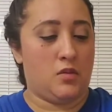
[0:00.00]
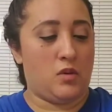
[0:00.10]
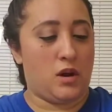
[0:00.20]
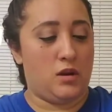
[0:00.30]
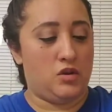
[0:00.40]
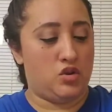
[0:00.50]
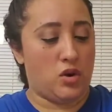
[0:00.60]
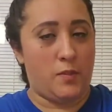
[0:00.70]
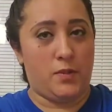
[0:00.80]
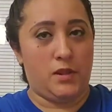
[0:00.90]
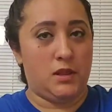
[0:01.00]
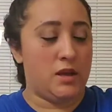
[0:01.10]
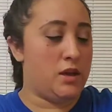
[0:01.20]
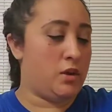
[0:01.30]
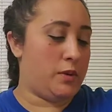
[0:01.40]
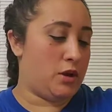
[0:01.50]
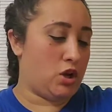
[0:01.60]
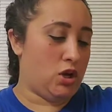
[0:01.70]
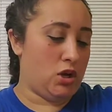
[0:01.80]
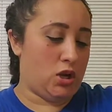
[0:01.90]
And we're going to drop a little bit
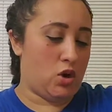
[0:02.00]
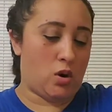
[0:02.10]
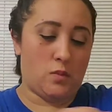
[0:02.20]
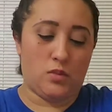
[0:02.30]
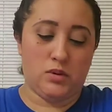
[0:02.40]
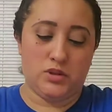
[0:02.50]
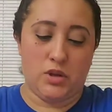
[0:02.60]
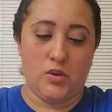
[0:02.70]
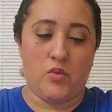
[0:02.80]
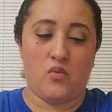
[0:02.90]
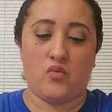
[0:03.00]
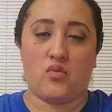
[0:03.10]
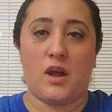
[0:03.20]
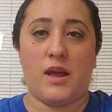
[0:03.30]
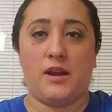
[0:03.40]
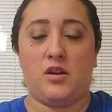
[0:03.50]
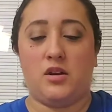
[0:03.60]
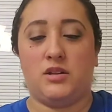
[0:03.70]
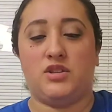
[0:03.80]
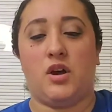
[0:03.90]
of cookie crumbles right
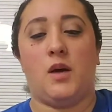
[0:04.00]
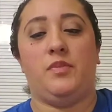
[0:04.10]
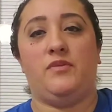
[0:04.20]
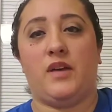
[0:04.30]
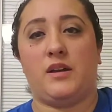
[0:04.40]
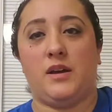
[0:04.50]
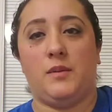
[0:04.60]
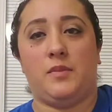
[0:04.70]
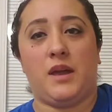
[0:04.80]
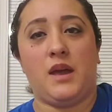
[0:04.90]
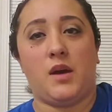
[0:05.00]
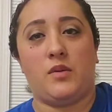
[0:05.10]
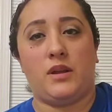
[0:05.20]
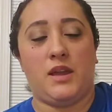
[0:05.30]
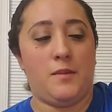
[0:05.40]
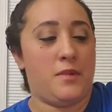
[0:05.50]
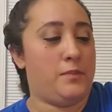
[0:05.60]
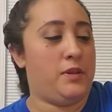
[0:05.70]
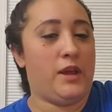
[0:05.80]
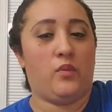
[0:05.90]
on top of that cupcake. I want to keep
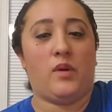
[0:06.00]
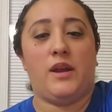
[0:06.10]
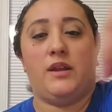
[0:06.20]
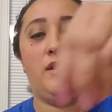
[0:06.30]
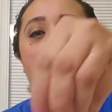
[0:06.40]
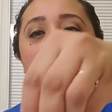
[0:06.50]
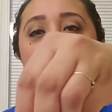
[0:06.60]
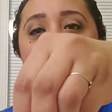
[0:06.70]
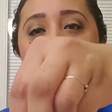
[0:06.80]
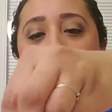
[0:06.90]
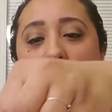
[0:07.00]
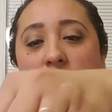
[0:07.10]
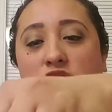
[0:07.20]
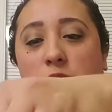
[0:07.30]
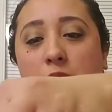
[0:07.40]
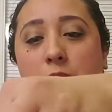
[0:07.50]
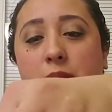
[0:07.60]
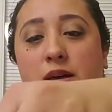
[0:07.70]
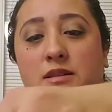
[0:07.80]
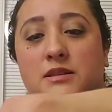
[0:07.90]
my plate right under there so I can catch my
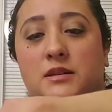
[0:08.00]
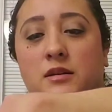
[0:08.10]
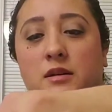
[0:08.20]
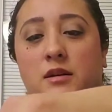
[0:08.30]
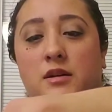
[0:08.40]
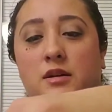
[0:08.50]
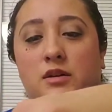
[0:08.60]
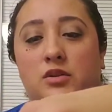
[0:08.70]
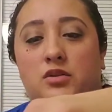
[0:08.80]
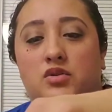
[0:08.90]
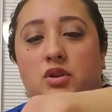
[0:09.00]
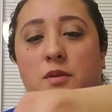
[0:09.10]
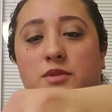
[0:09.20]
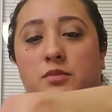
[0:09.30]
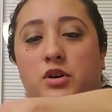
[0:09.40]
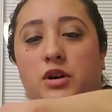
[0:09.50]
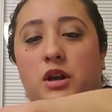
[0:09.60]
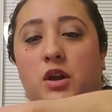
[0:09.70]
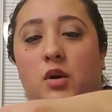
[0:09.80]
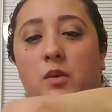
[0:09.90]
mess. Drop some
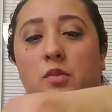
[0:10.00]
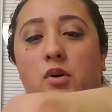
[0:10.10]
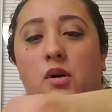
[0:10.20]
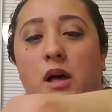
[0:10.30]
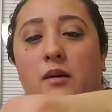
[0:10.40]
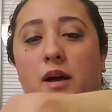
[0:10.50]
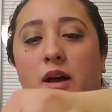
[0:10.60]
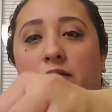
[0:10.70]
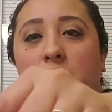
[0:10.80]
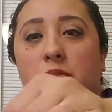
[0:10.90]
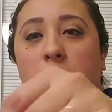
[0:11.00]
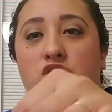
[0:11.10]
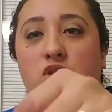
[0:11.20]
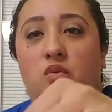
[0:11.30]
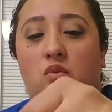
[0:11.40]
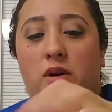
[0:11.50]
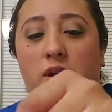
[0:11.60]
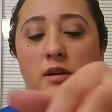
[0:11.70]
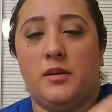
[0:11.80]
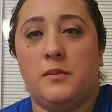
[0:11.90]
cookie crumble, however much you want.